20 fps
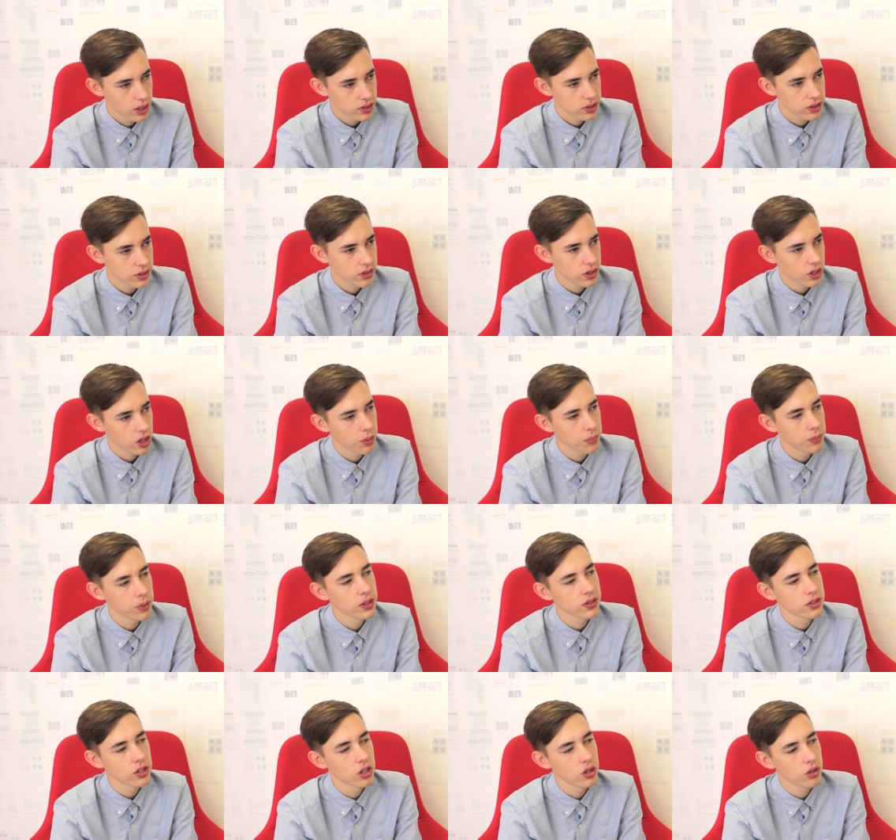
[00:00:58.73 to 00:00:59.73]
since the
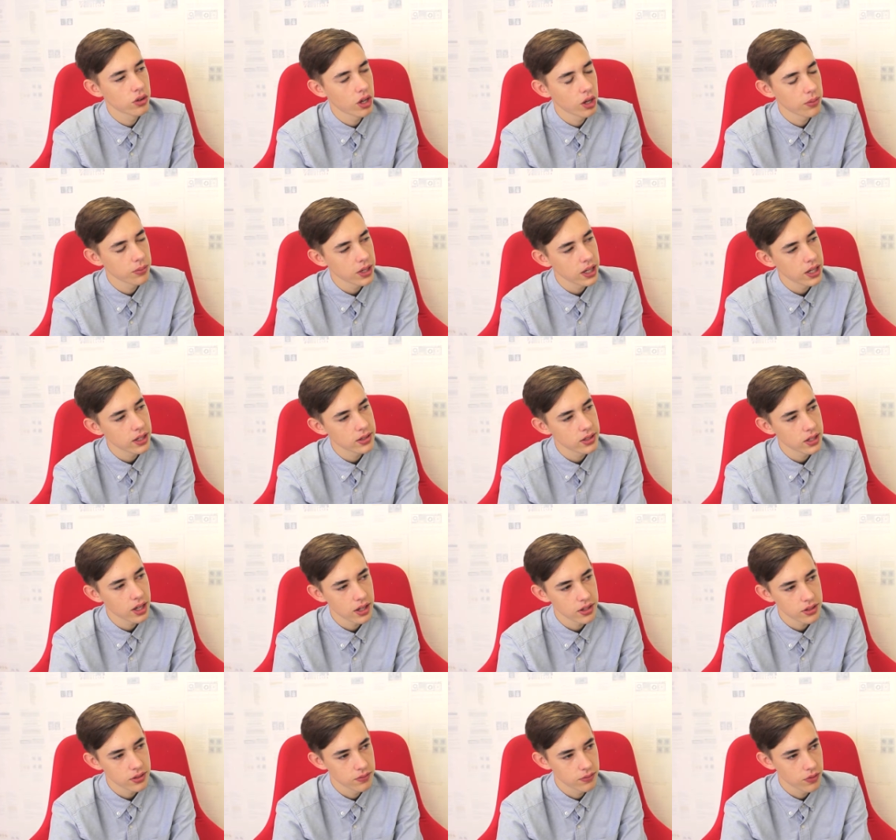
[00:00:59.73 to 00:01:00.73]
companies know that I'm keen to
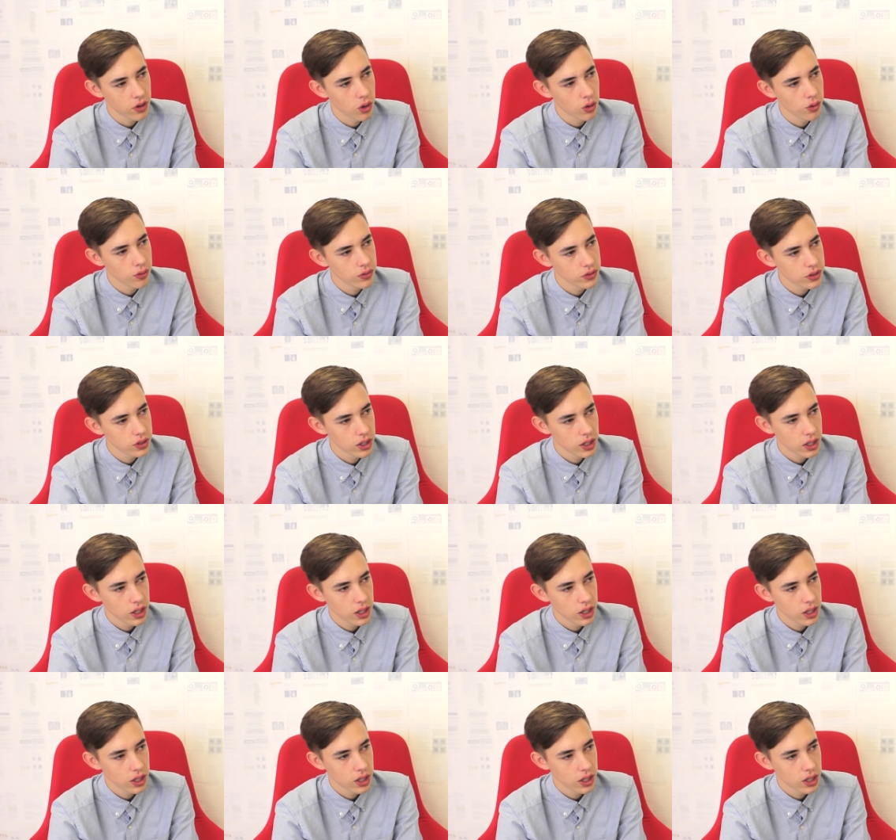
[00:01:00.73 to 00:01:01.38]
get involved